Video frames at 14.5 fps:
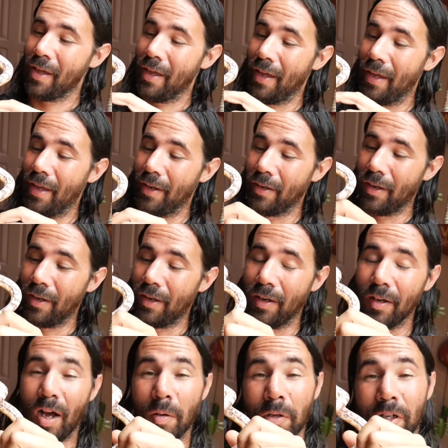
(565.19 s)
And
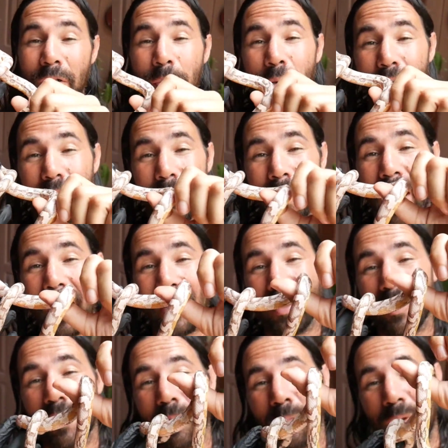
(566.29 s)
I'm gonna put her back in
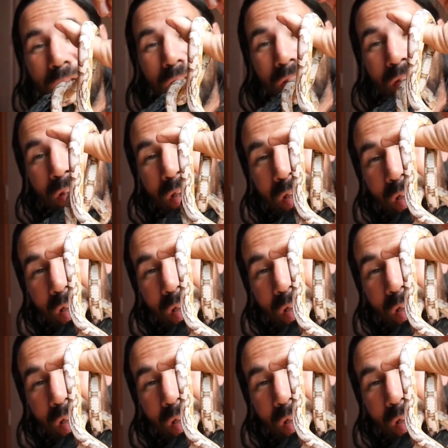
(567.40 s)
her bin